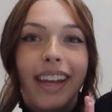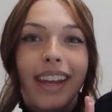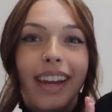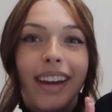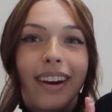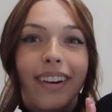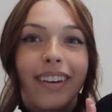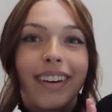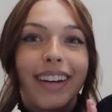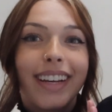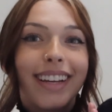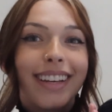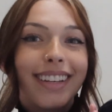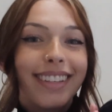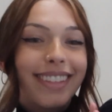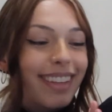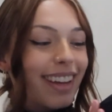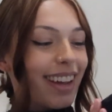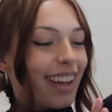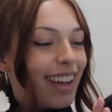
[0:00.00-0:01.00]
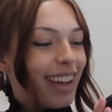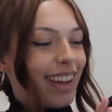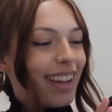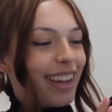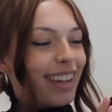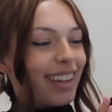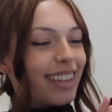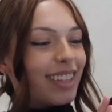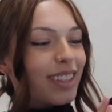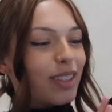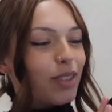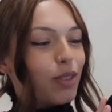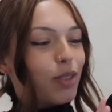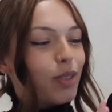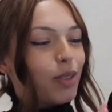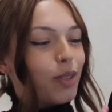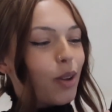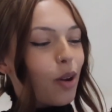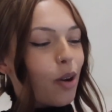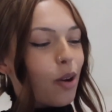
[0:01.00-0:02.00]
Here it is. It's
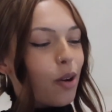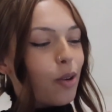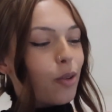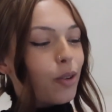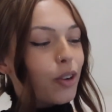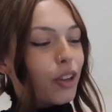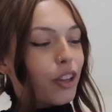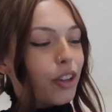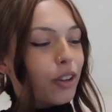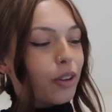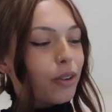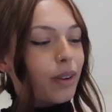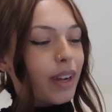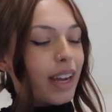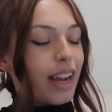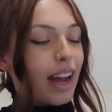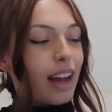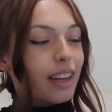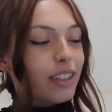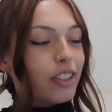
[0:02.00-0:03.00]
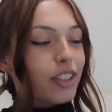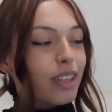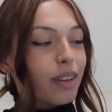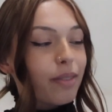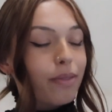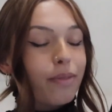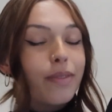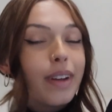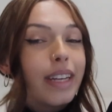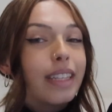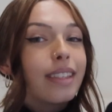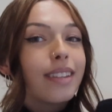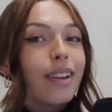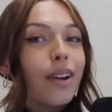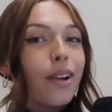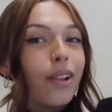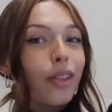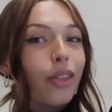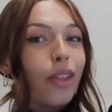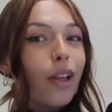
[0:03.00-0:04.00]
so cute. It actually fits
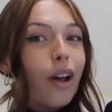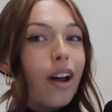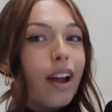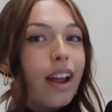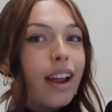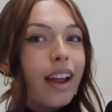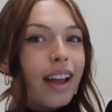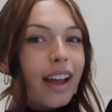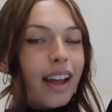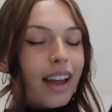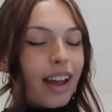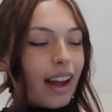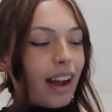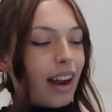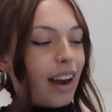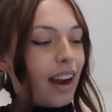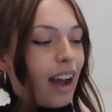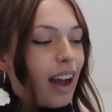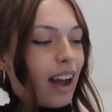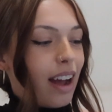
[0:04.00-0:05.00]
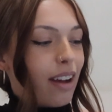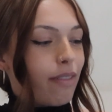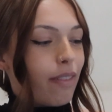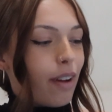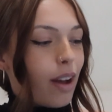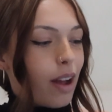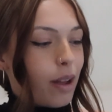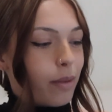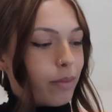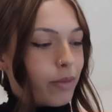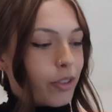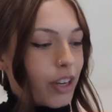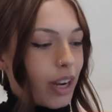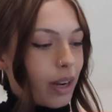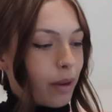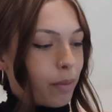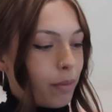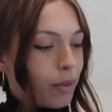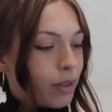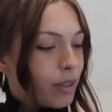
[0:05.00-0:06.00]
a lot. I have
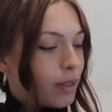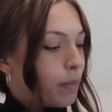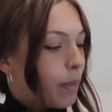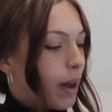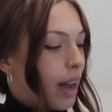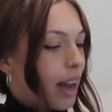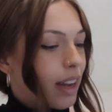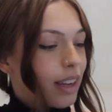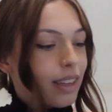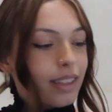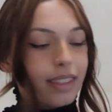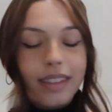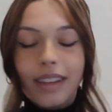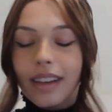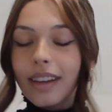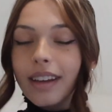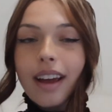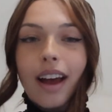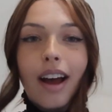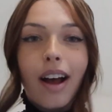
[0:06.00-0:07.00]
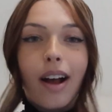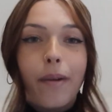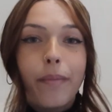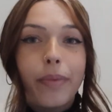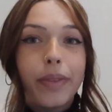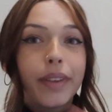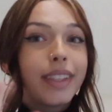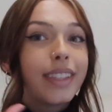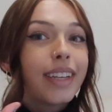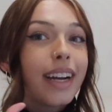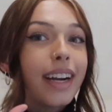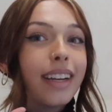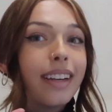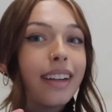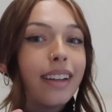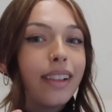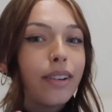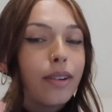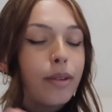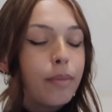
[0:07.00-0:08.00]
Jacquemus bags, the
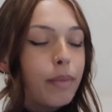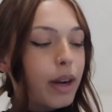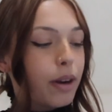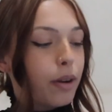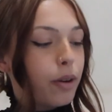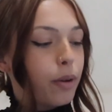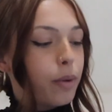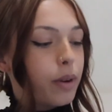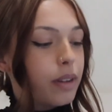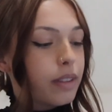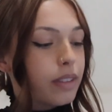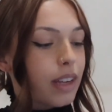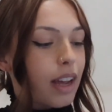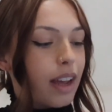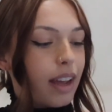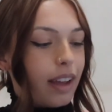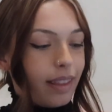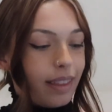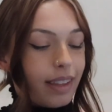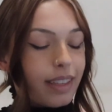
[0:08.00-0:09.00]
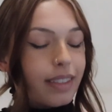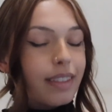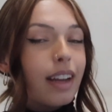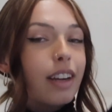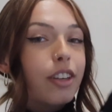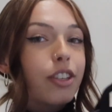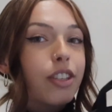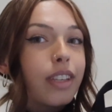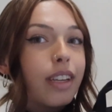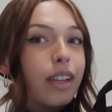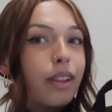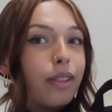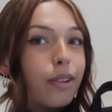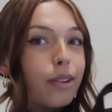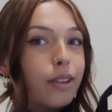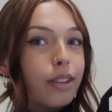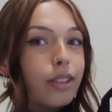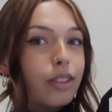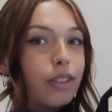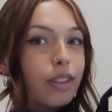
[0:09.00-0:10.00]
tiny little micro ones. This actually
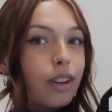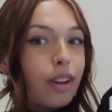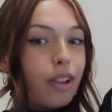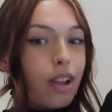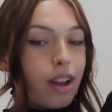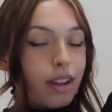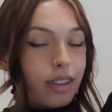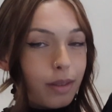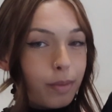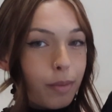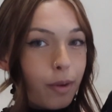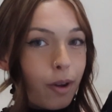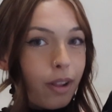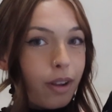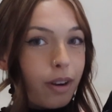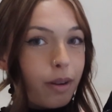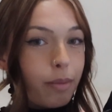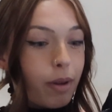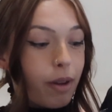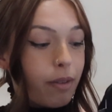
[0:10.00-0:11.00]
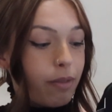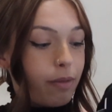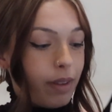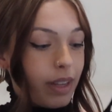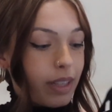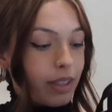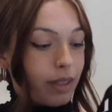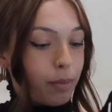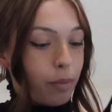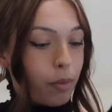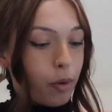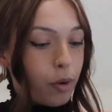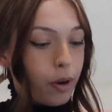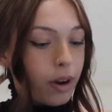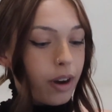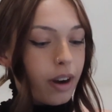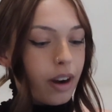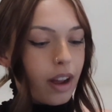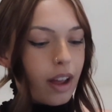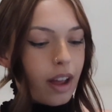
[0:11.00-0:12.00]
looks a lot smaller, but fits
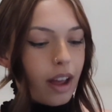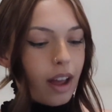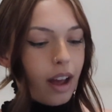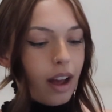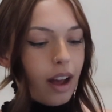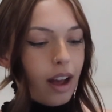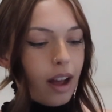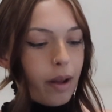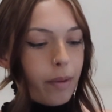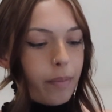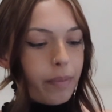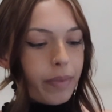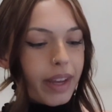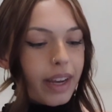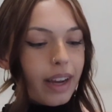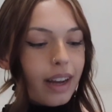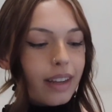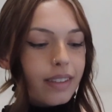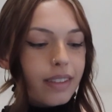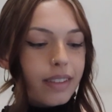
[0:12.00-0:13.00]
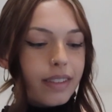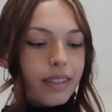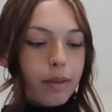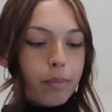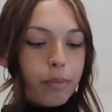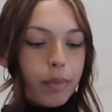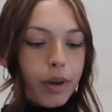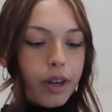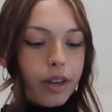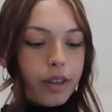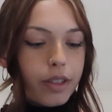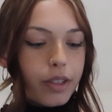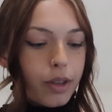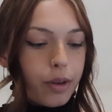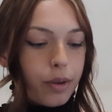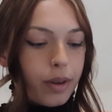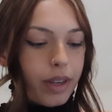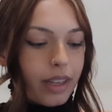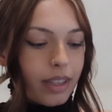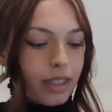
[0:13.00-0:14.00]
more. It has a zipper,
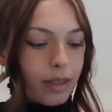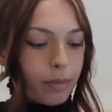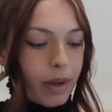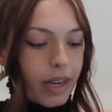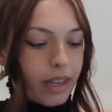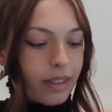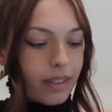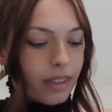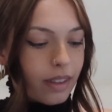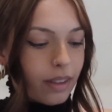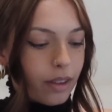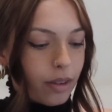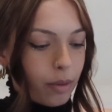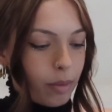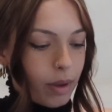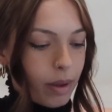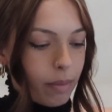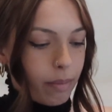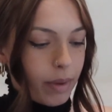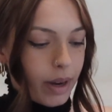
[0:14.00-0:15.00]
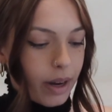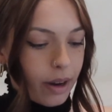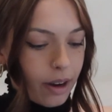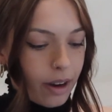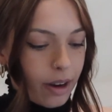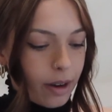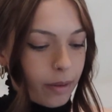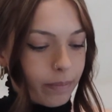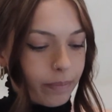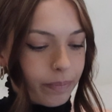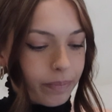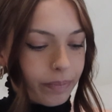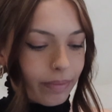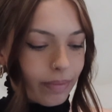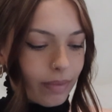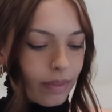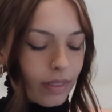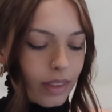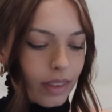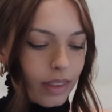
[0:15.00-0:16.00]
so it expands a little bit bigger.
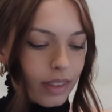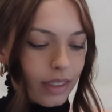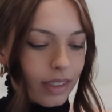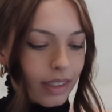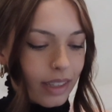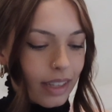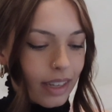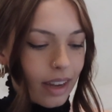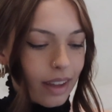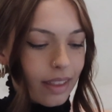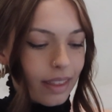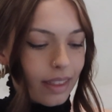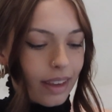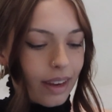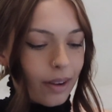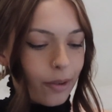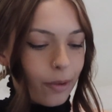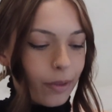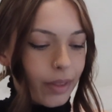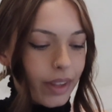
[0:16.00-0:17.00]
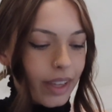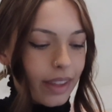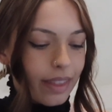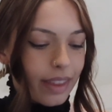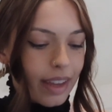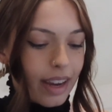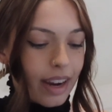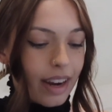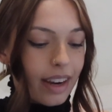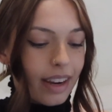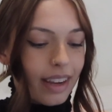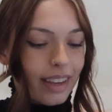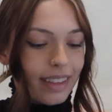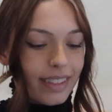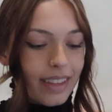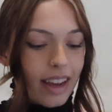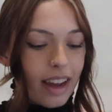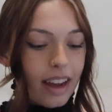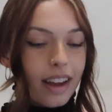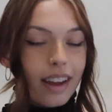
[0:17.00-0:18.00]
The only thing is
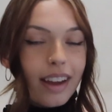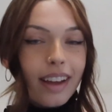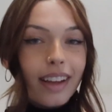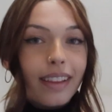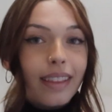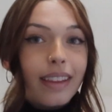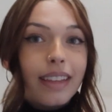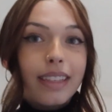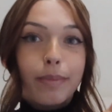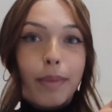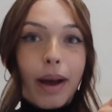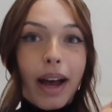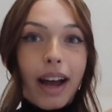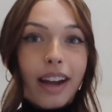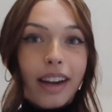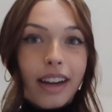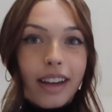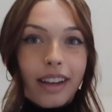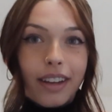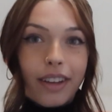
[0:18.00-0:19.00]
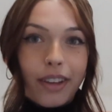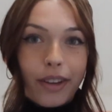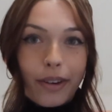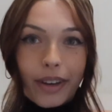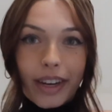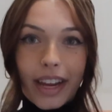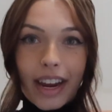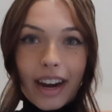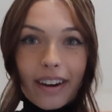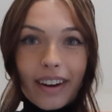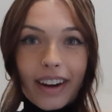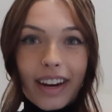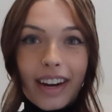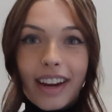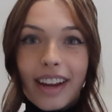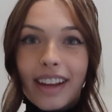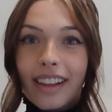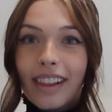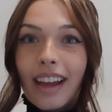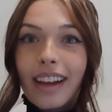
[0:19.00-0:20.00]
that this bag, you're carrying
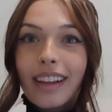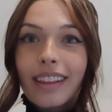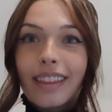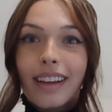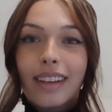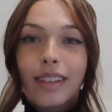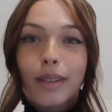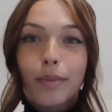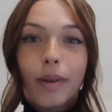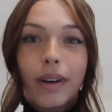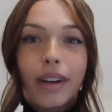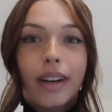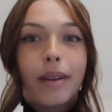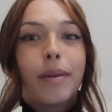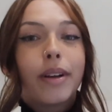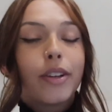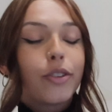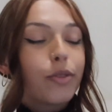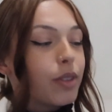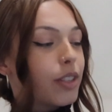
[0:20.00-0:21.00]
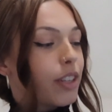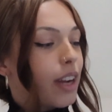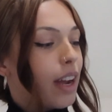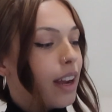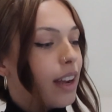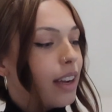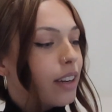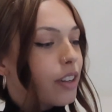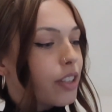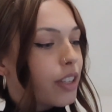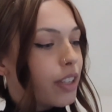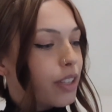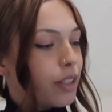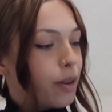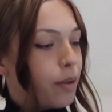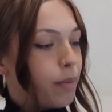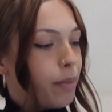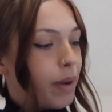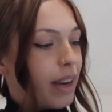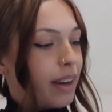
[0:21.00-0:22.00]
it like this pretty much, which I actually
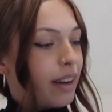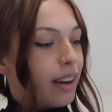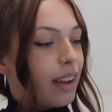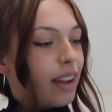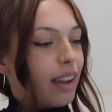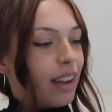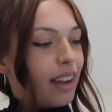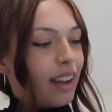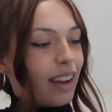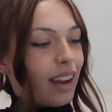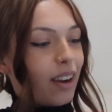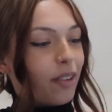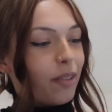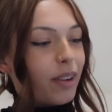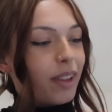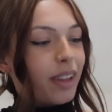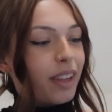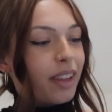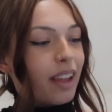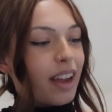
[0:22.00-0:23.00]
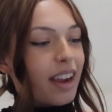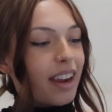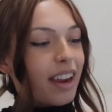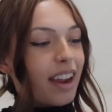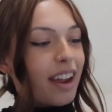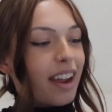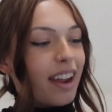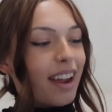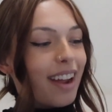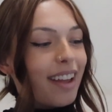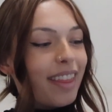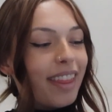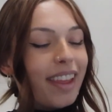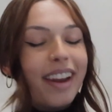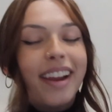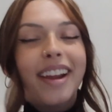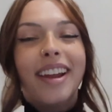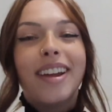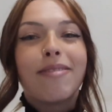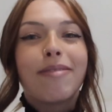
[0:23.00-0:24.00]
don't mind. I really like it. And
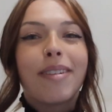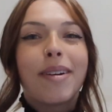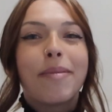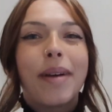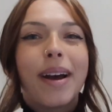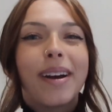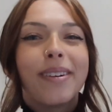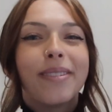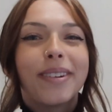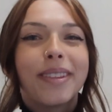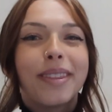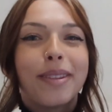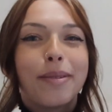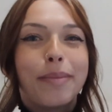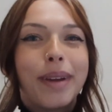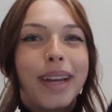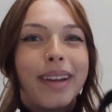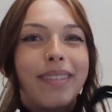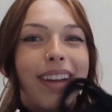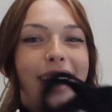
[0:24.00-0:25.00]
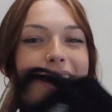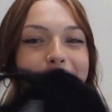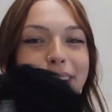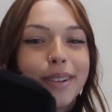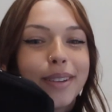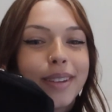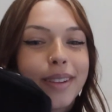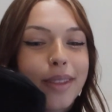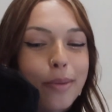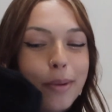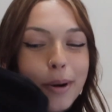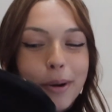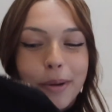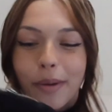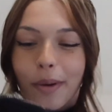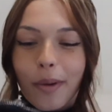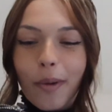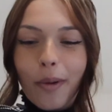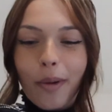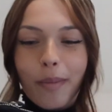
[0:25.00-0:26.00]
then if I'm out with the baby, I can throw
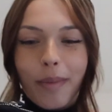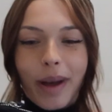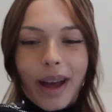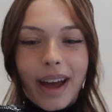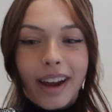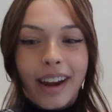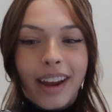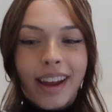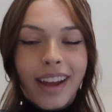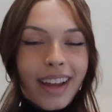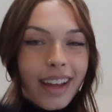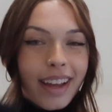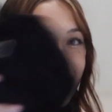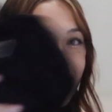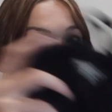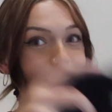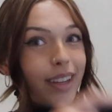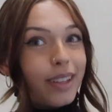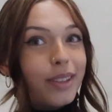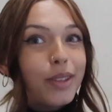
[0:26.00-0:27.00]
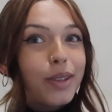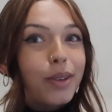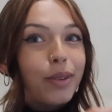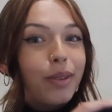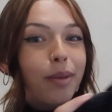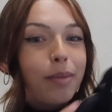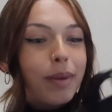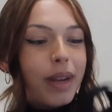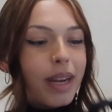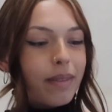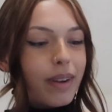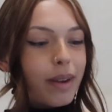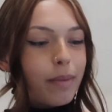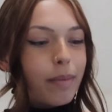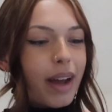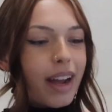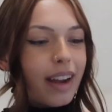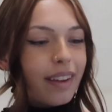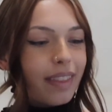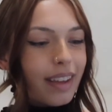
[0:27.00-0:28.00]
the whole bag into the baby
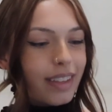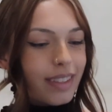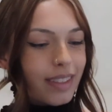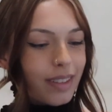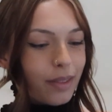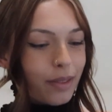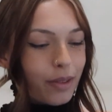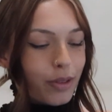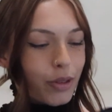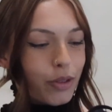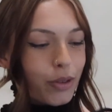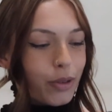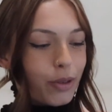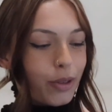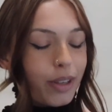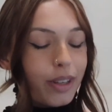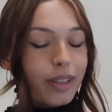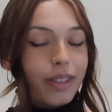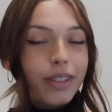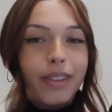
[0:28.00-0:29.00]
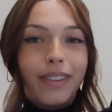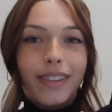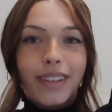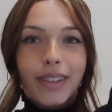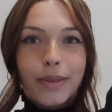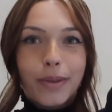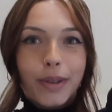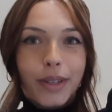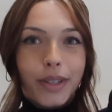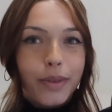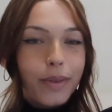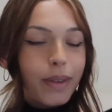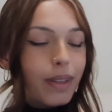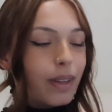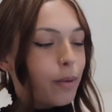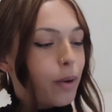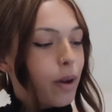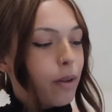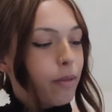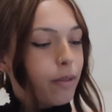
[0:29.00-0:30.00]
bag that's on the stroller. So this works
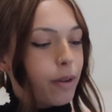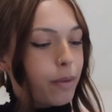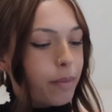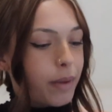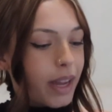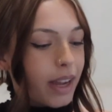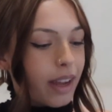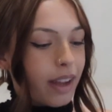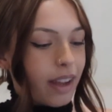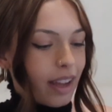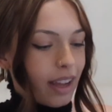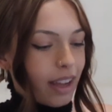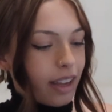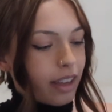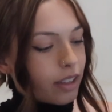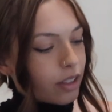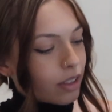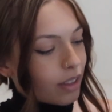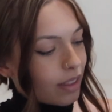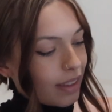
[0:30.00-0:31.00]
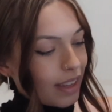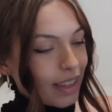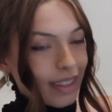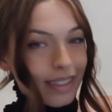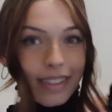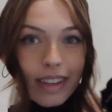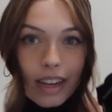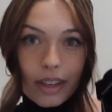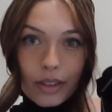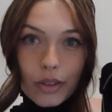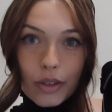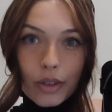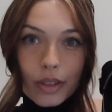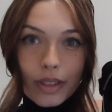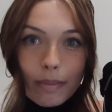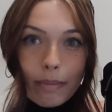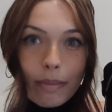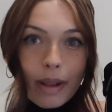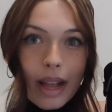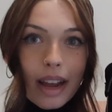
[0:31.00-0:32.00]
really well for me. The inside's
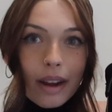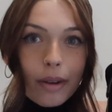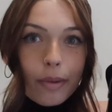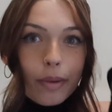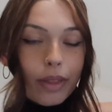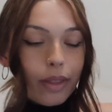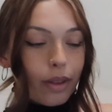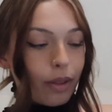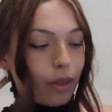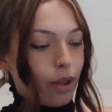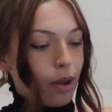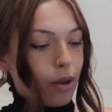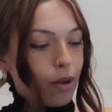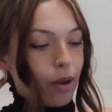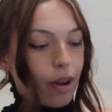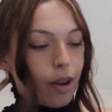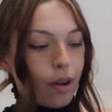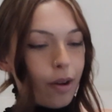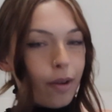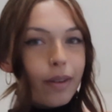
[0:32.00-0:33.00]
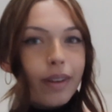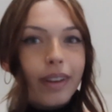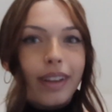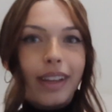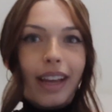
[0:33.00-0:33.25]
just black with the logo.